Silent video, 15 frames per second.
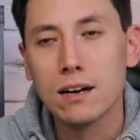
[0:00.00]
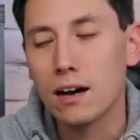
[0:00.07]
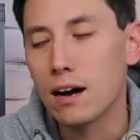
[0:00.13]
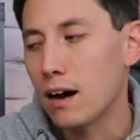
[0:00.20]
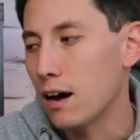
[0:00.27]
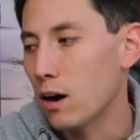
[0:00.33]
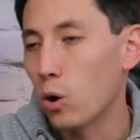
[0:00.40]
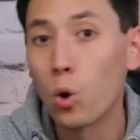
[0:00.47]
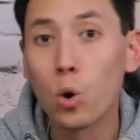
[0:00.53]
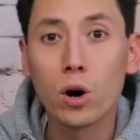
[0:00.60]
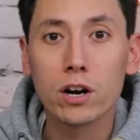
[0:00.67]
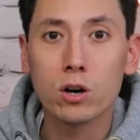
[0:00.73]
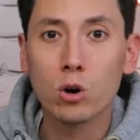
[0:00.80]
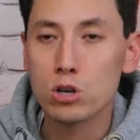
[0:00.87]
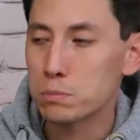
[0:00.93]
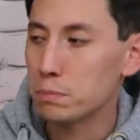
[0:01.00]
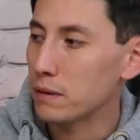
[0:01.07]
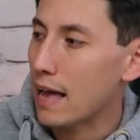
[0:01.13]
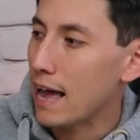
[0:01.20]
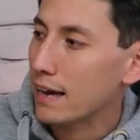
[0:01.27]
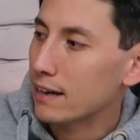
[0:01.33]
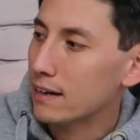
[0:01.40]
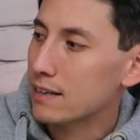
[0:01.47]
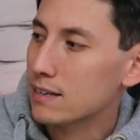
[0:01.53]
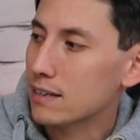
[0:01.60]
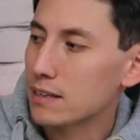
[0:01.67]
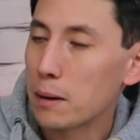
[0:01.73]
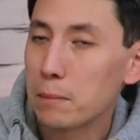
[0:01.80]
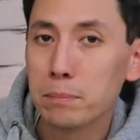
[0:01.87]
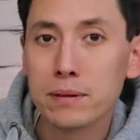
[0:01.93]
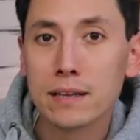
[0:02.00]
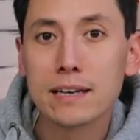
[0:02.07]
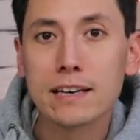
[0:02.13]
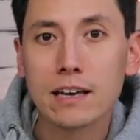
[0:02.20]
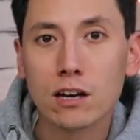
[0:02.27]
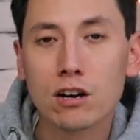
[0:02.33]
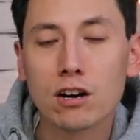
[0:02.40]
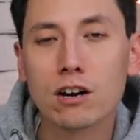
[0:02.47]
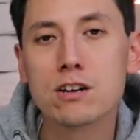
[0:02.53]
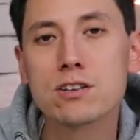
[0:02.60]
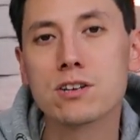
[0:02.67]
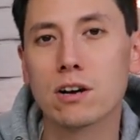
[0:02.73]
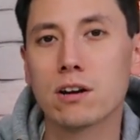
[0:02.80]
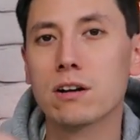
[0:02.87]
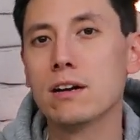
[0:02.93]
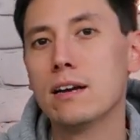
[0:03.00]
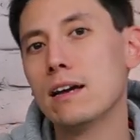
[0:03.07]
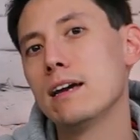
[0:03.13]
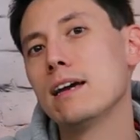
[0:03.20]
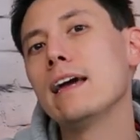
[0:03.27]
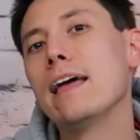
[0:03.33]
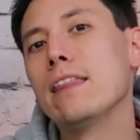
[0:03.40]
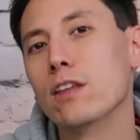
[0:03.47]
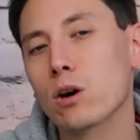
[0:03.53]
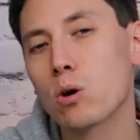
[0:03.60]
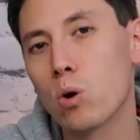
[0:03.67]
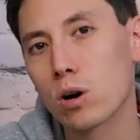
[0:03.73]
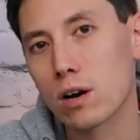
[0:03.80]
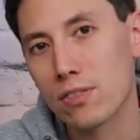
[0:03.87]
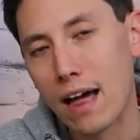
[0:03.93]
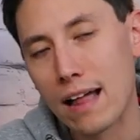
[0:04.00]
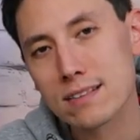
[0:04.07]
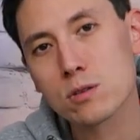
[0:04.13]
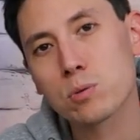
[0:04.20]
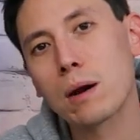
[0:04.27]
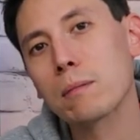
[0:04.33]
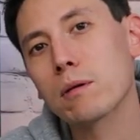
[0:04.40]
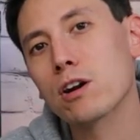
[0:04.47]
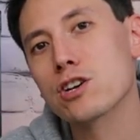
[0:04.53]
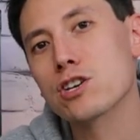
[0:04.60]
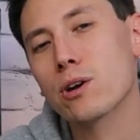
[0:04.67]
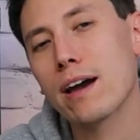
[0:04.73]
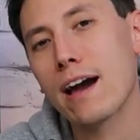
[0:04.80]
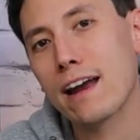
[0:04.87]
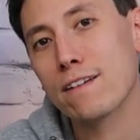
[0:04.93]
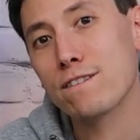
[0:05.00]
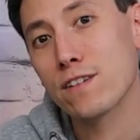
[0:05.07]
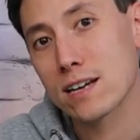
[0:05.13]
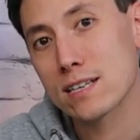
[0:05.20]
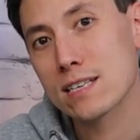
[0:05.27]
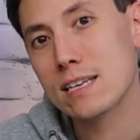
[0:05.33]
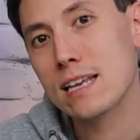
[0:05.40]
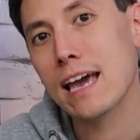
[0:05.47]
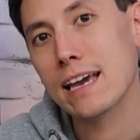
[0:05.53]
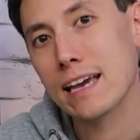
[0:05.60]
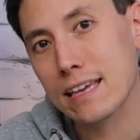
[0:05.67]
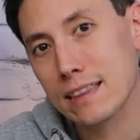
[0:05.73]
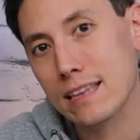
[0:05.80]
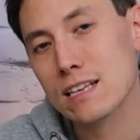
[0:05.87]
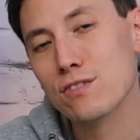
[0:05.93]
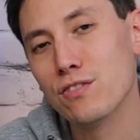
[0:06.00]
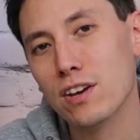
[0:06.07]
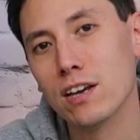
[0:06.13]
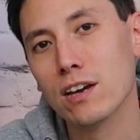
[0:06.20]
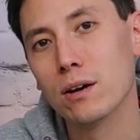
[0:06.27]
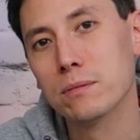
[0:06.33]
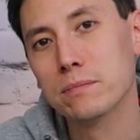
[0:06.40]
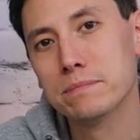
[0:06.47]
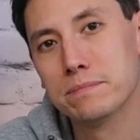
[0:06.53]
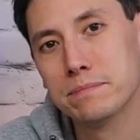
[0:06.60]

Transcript: Uh, or it goes black and it's got that blinking cursor in the corner. That's what I'm gonna show you how to fix today in this video.